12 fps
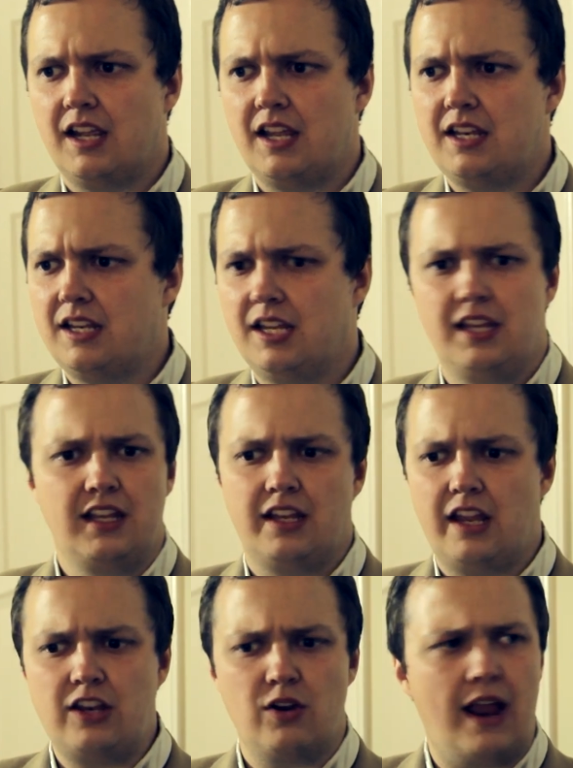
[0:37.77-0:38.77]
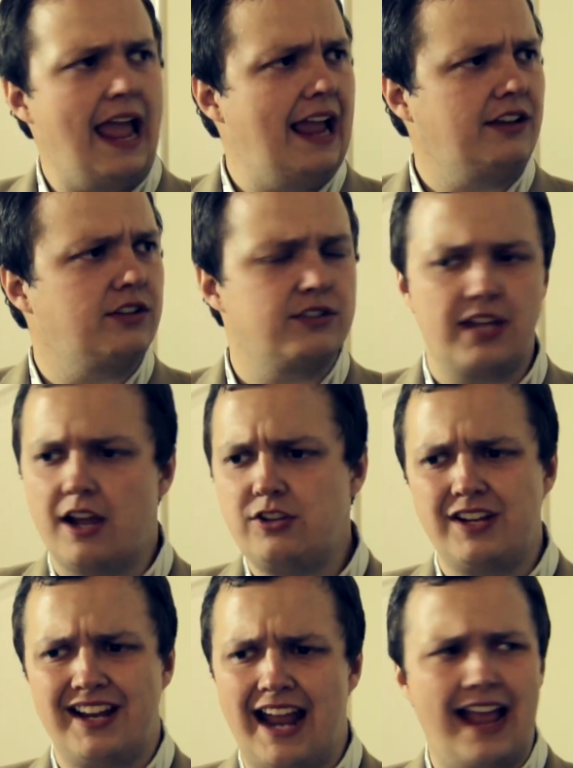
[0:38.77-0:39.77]
And and your actors, how'd
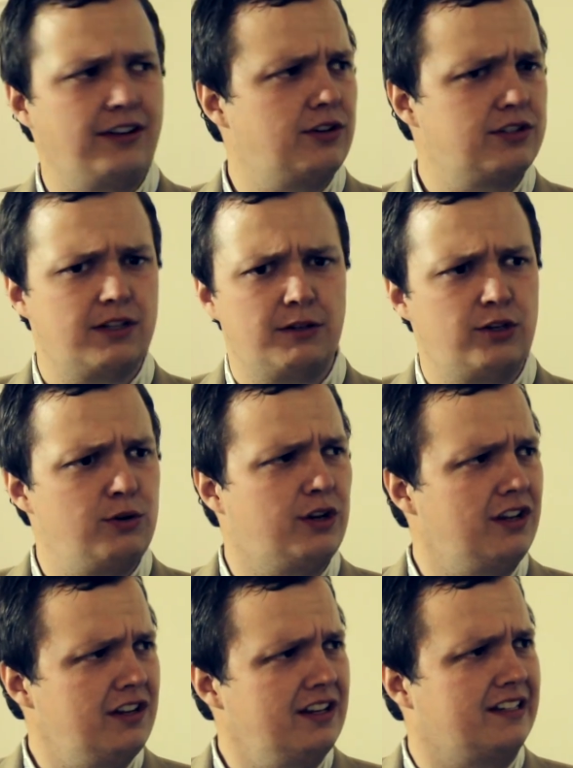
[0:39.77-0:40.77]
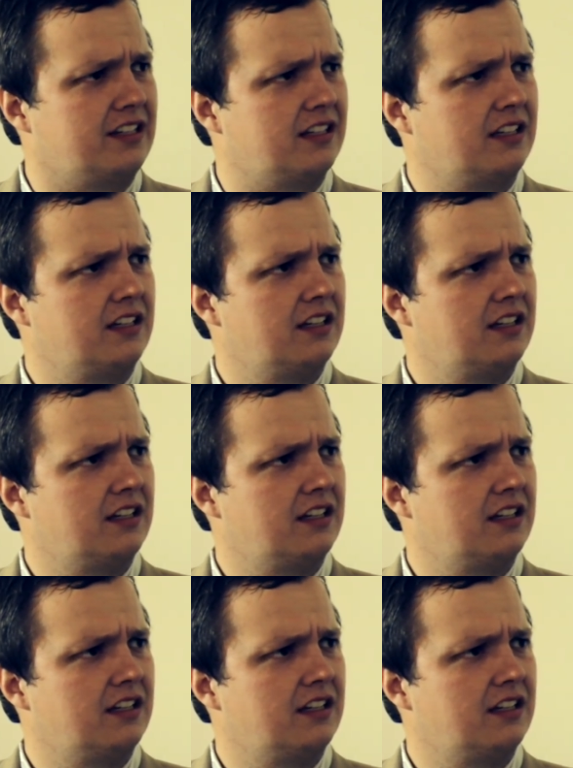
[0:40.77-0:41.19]
you get actors to do good?